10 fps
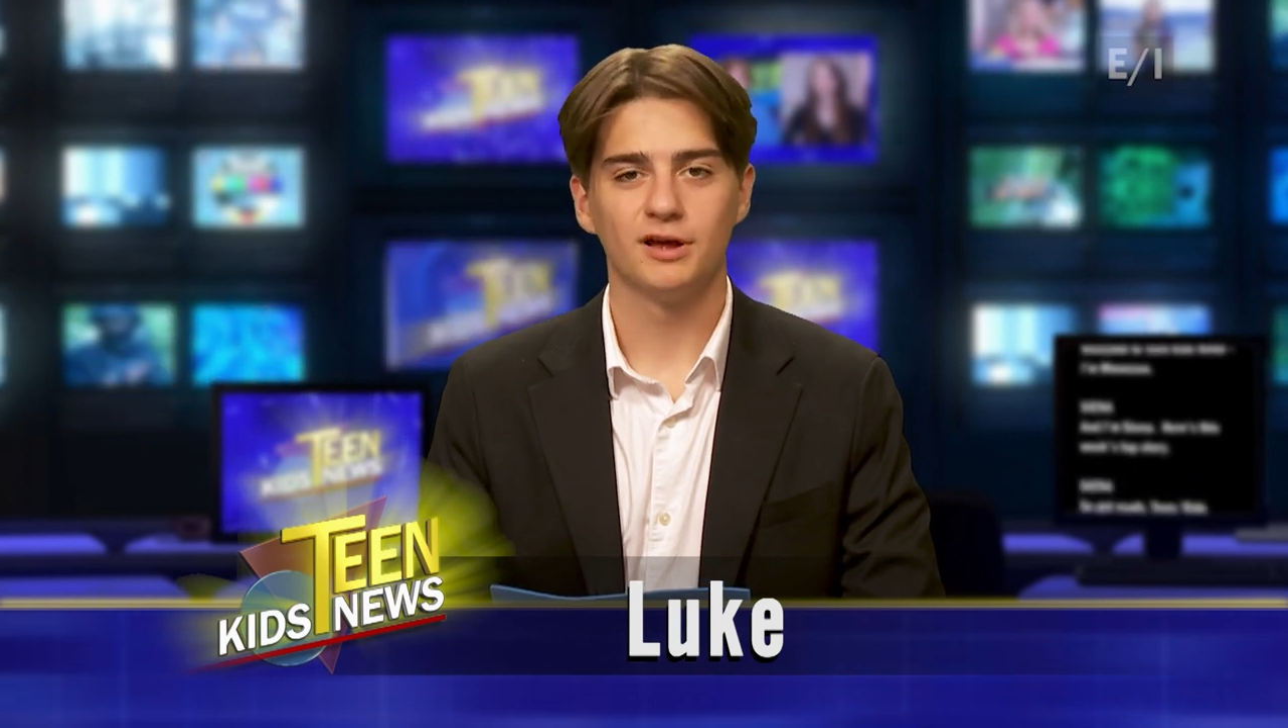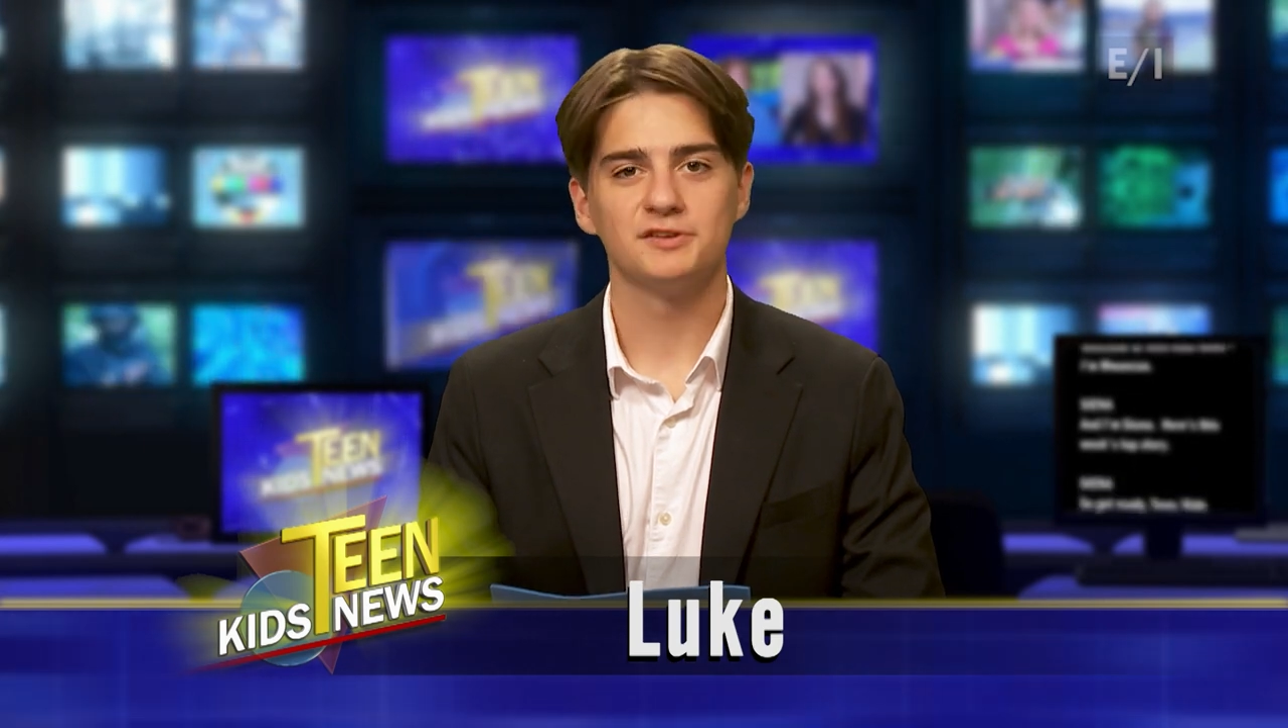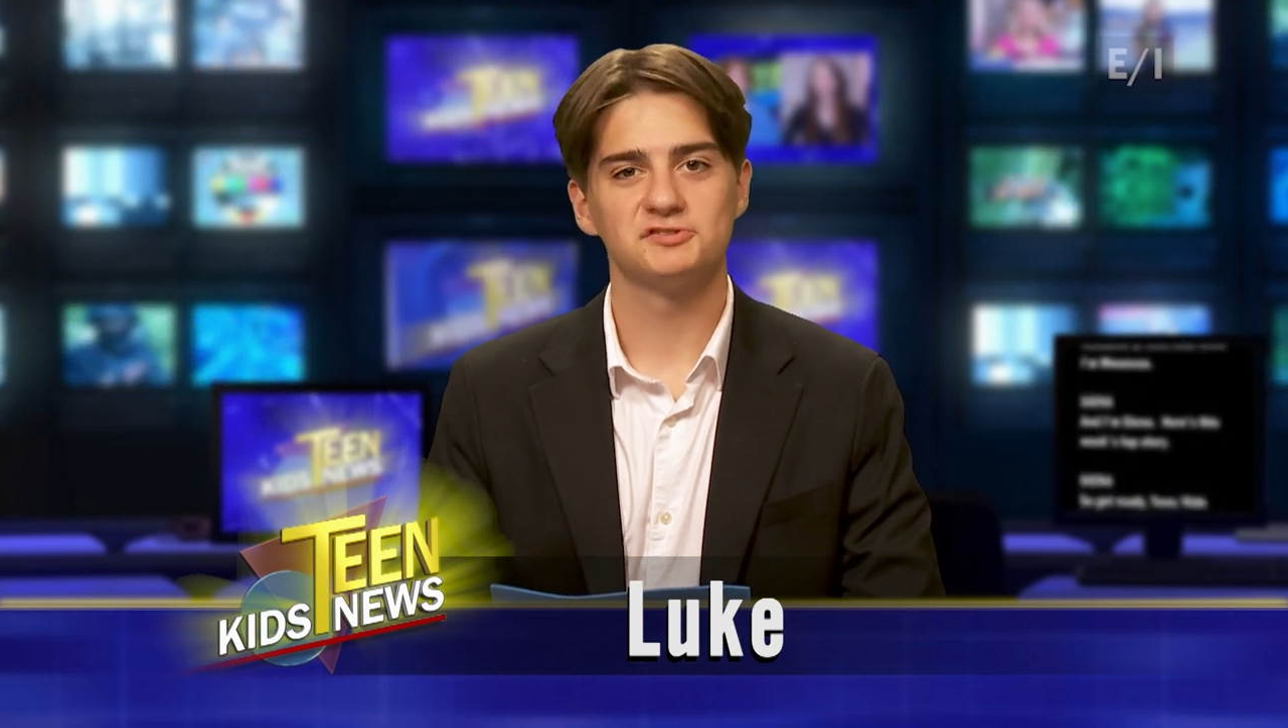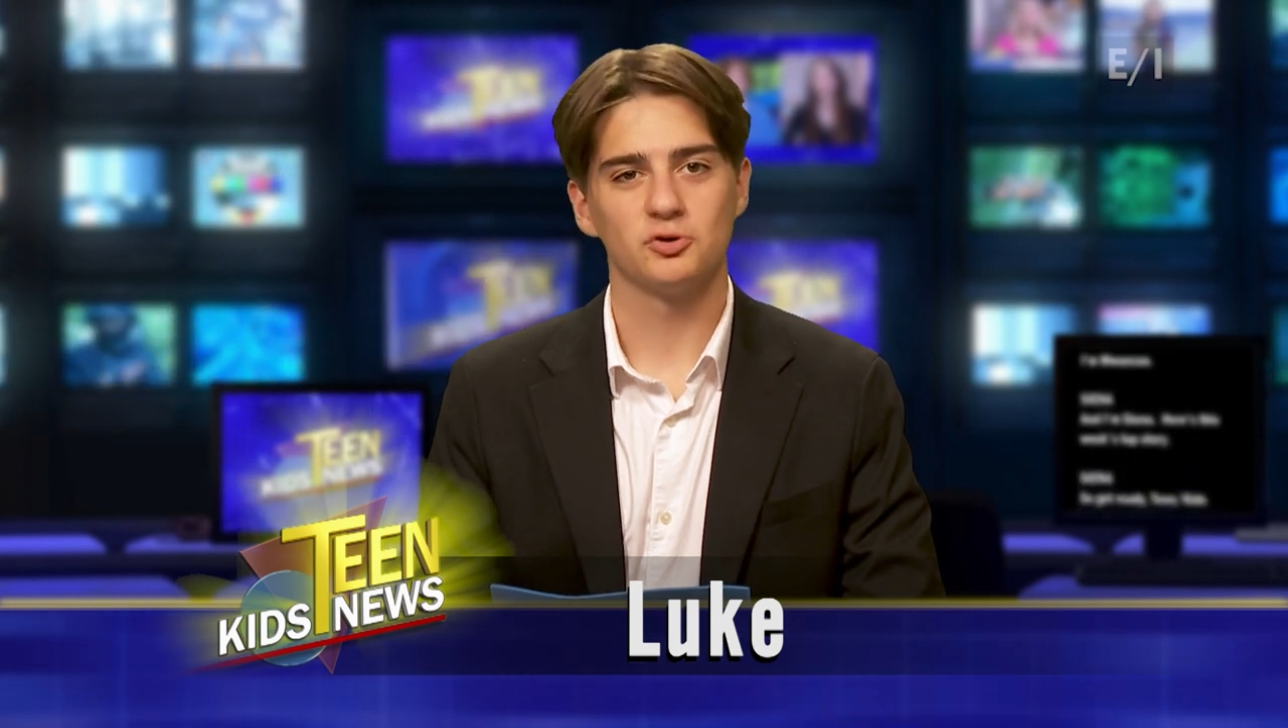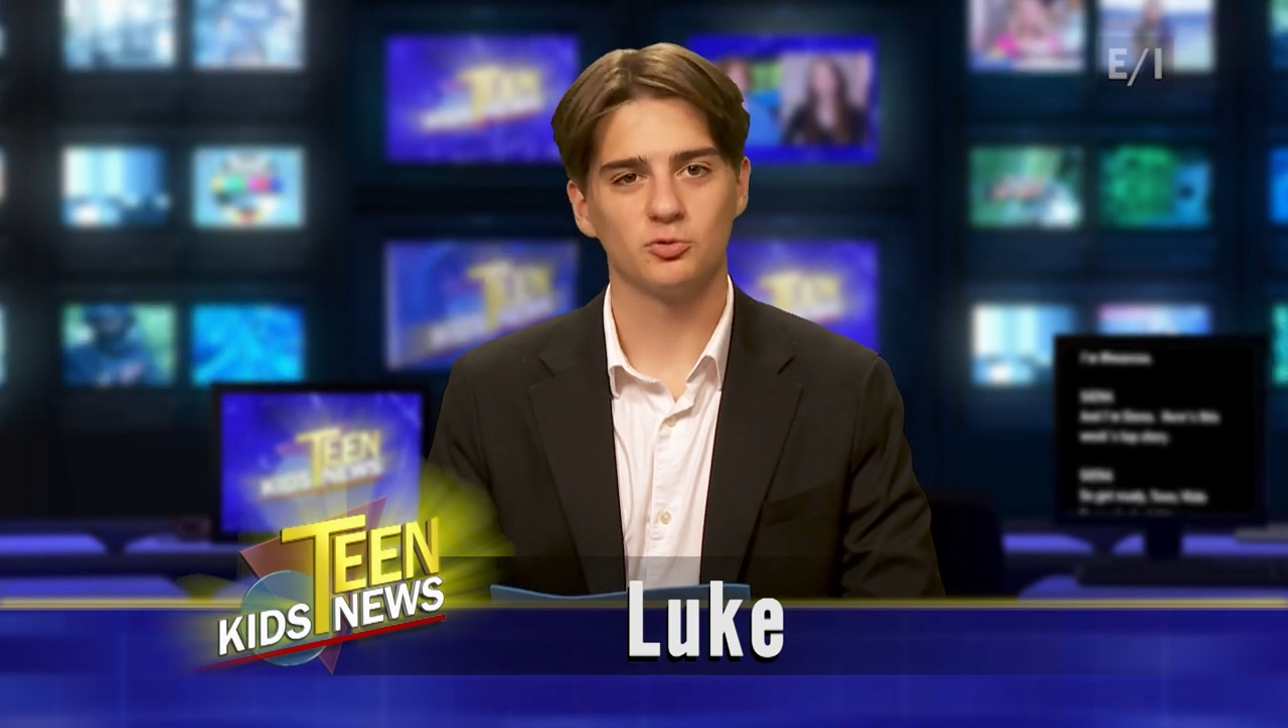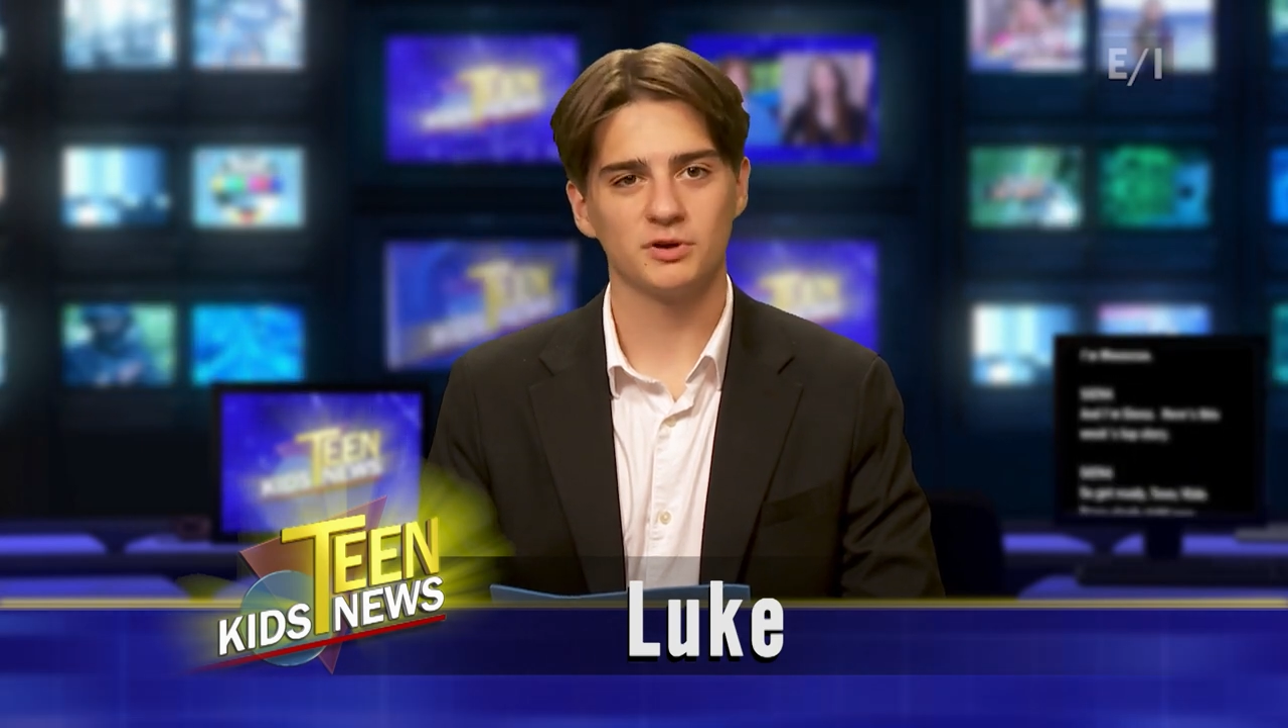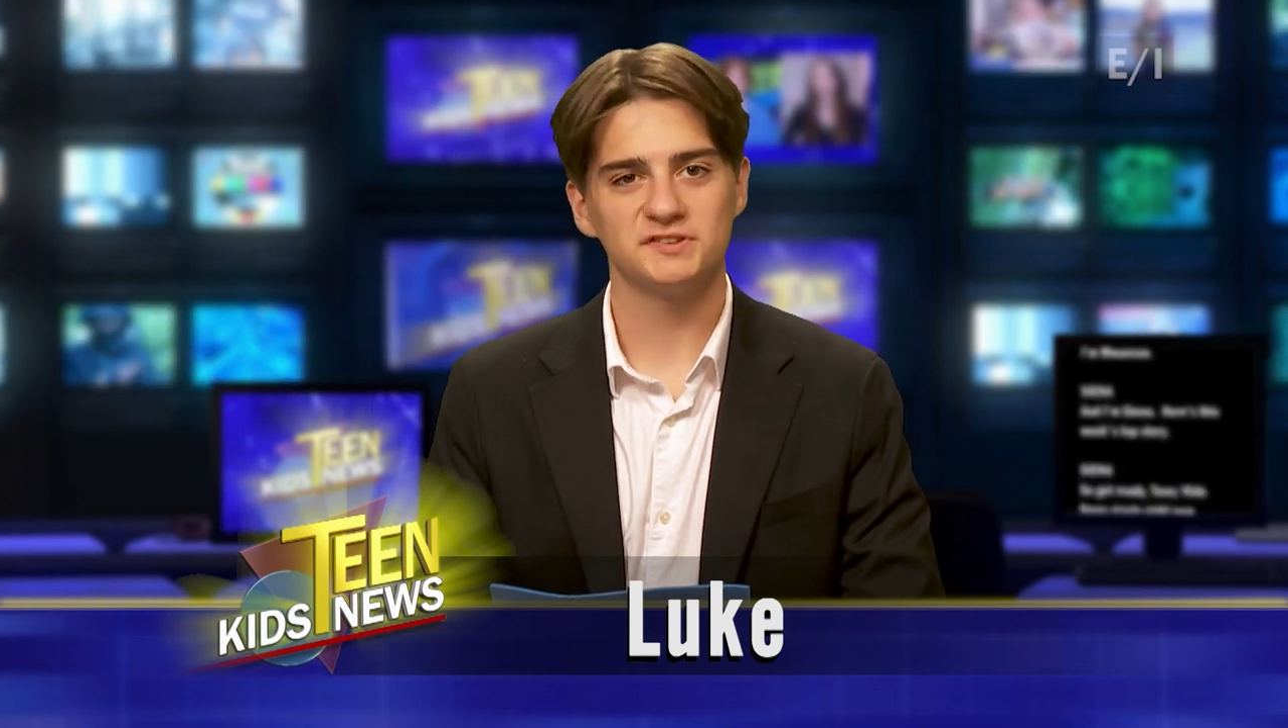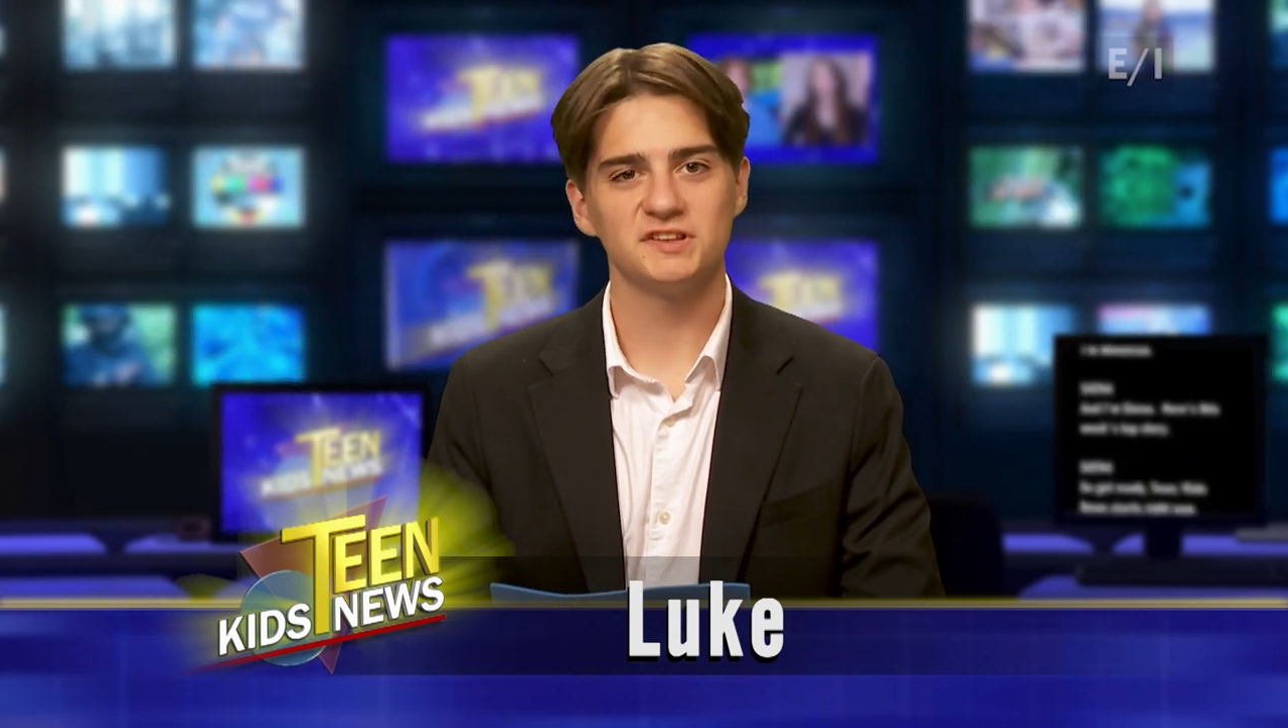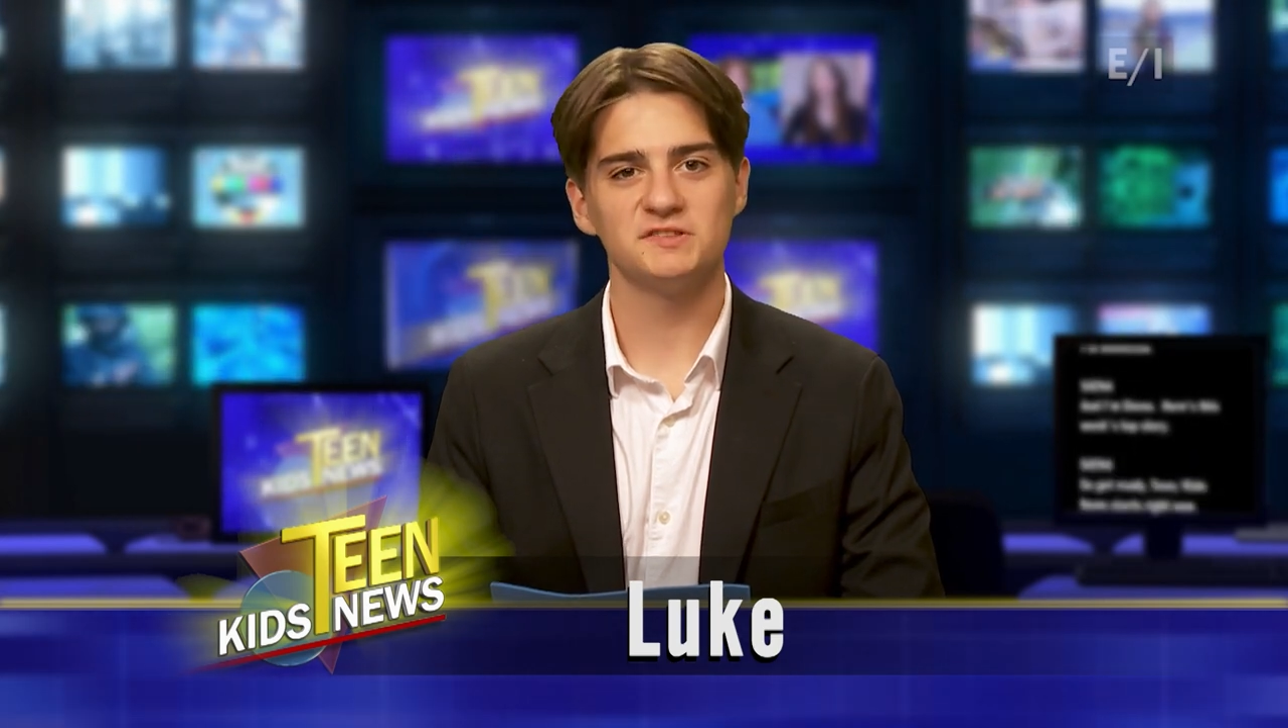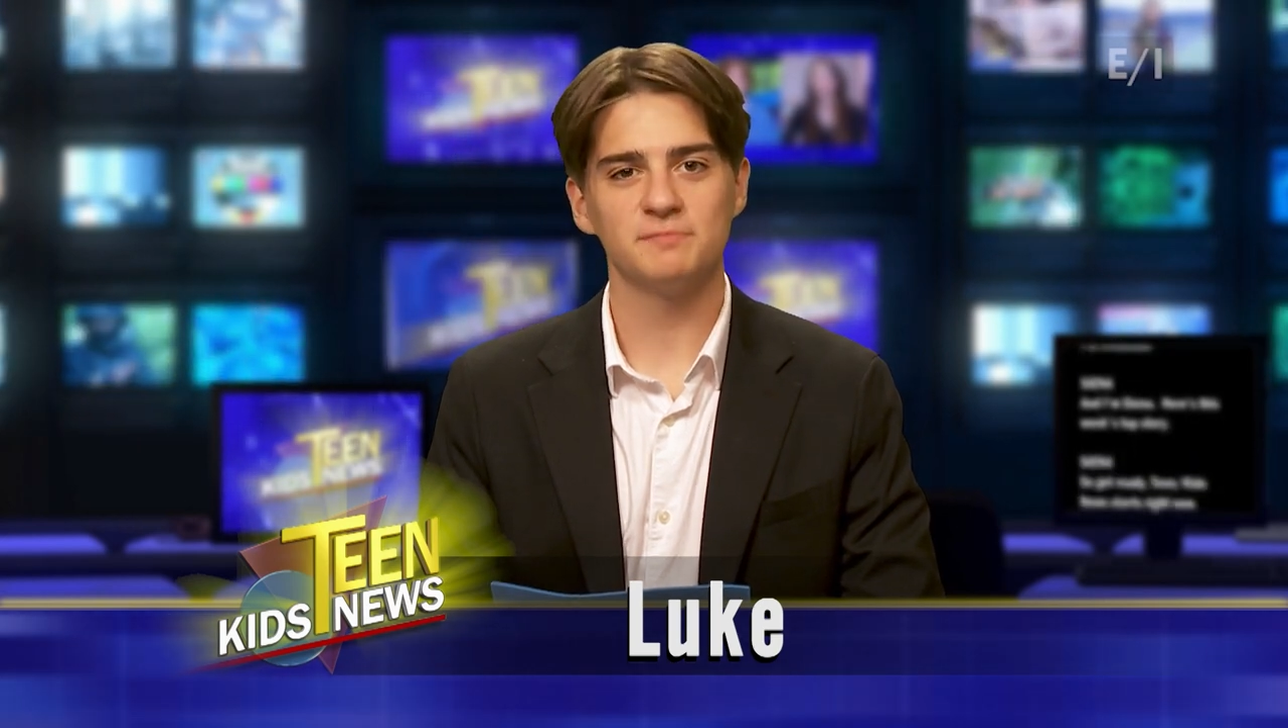So Kristen's